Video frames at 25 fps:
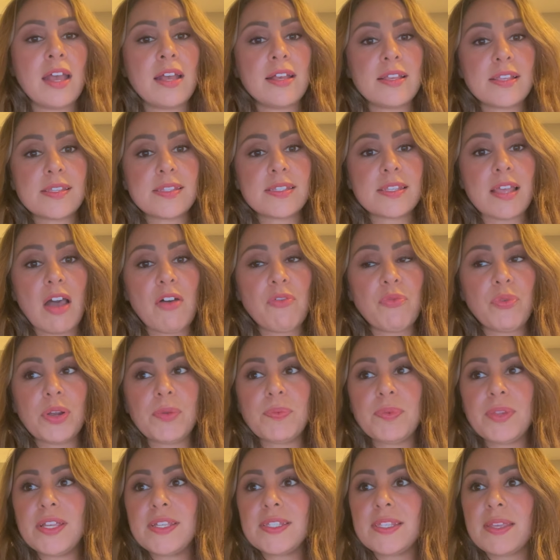Software
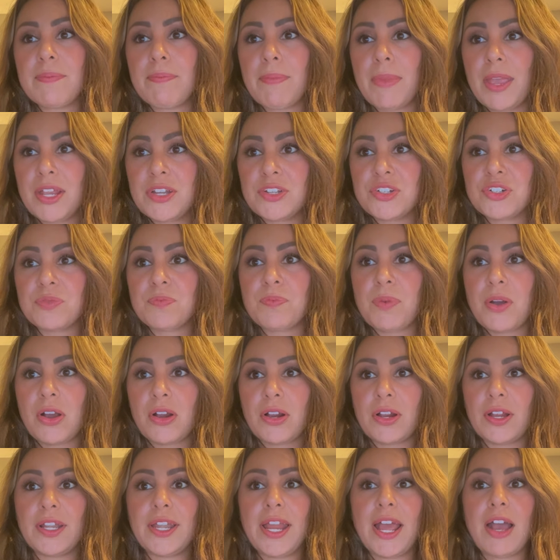plays a major
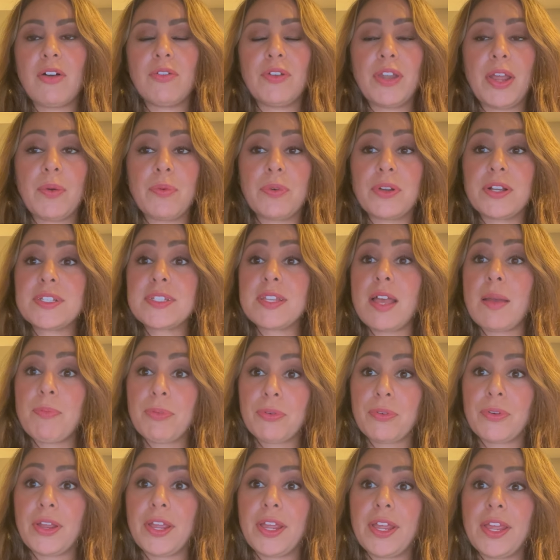part in how networks
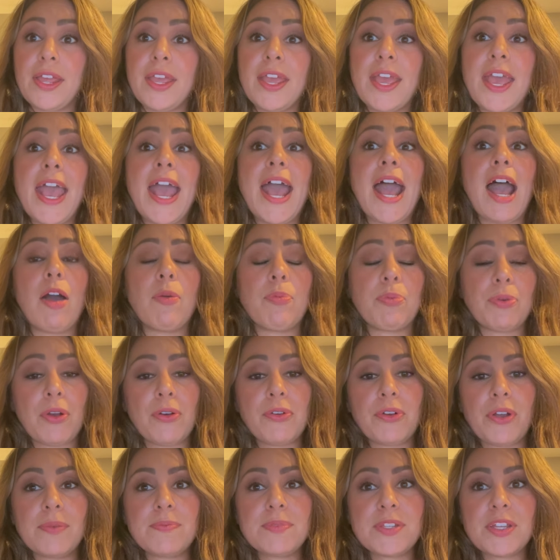operate, how
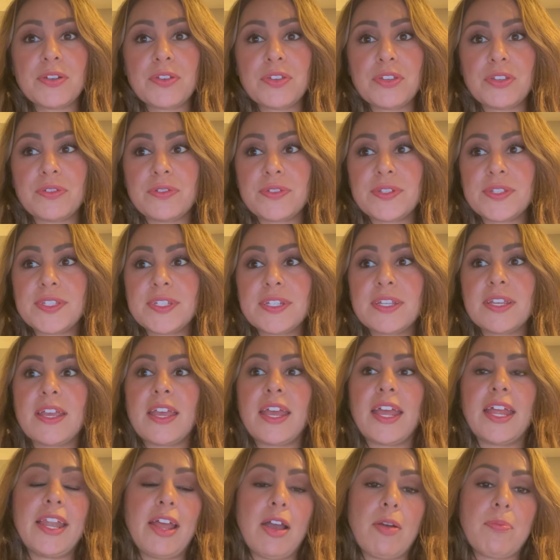programs are used,
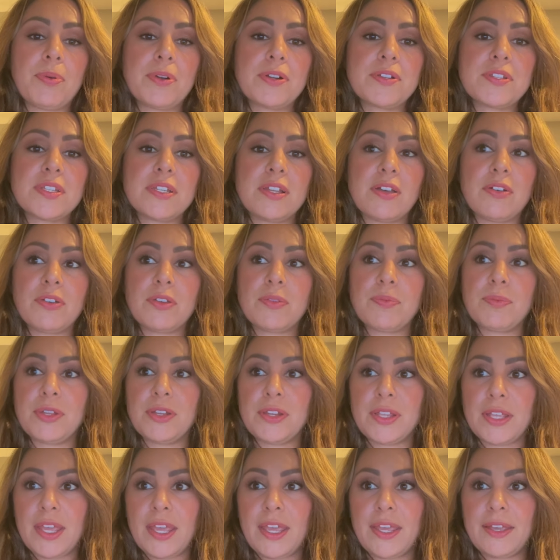and how personnel
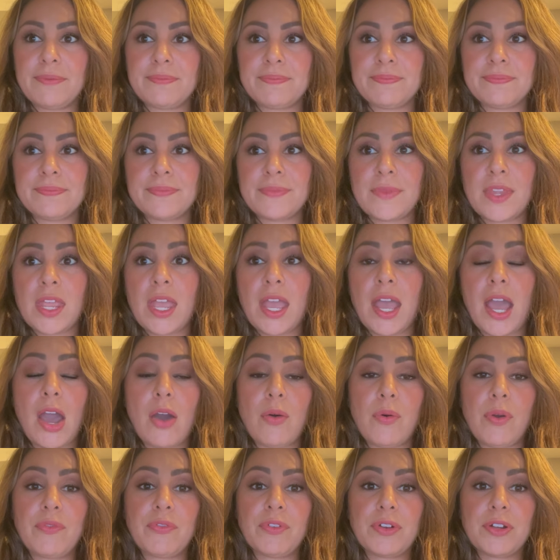communicate.
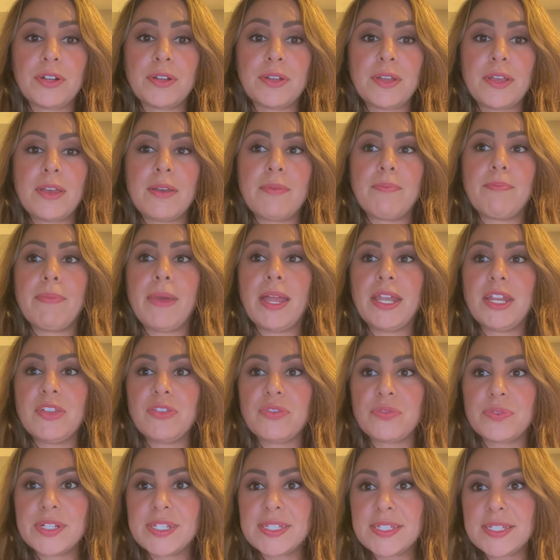However, many
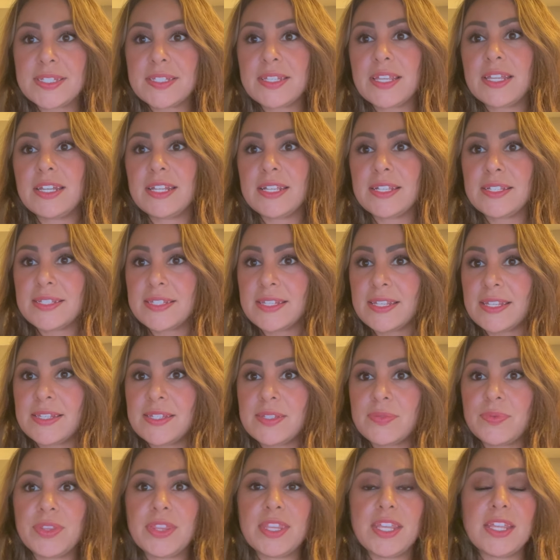threats can
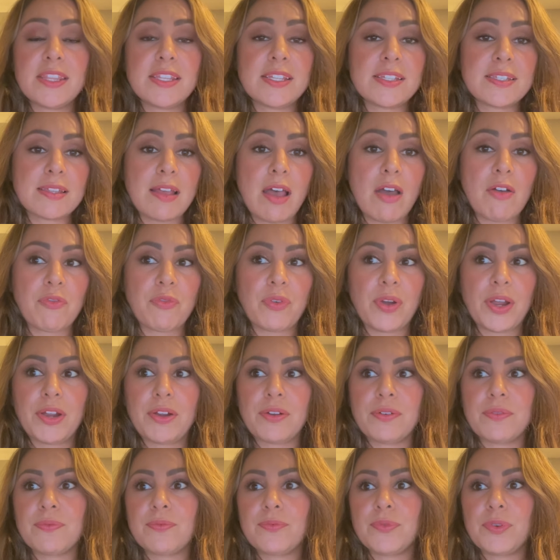exist within the software,
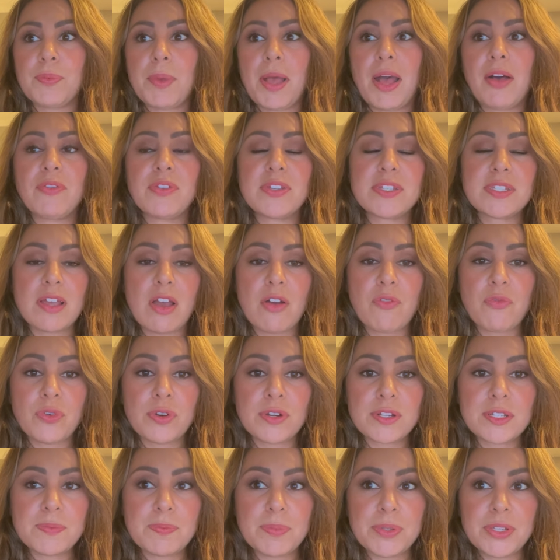from how the software
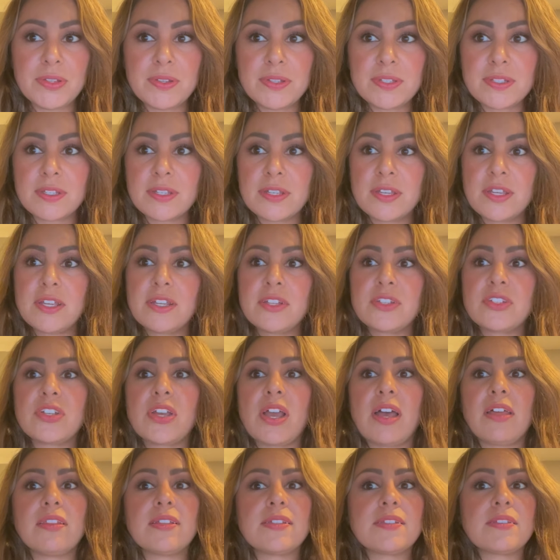is built to
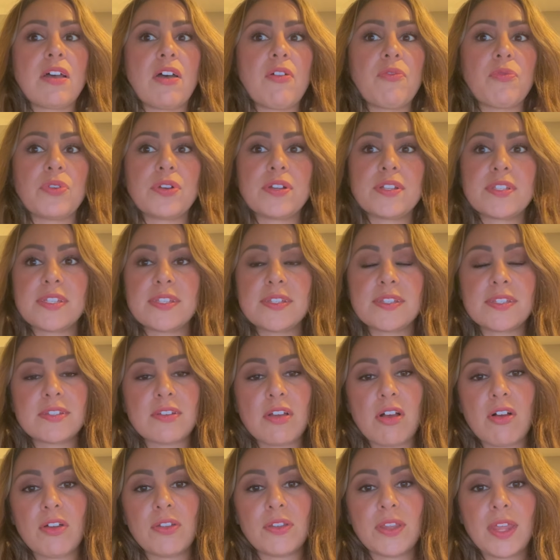how the software is
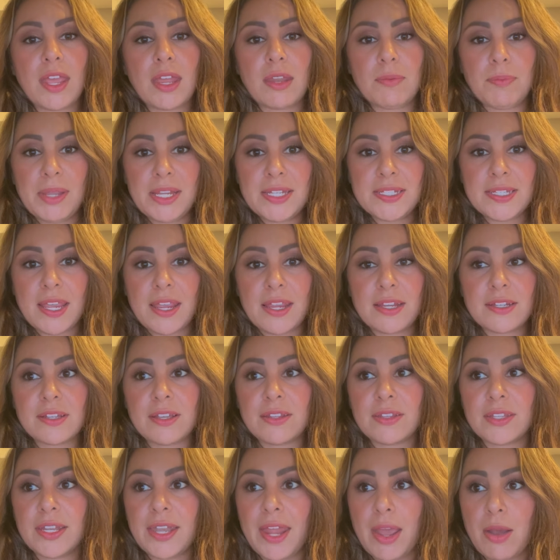installed and maintained
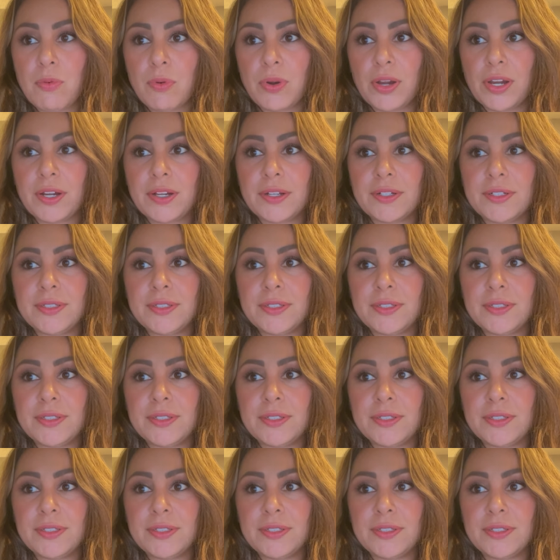on the network.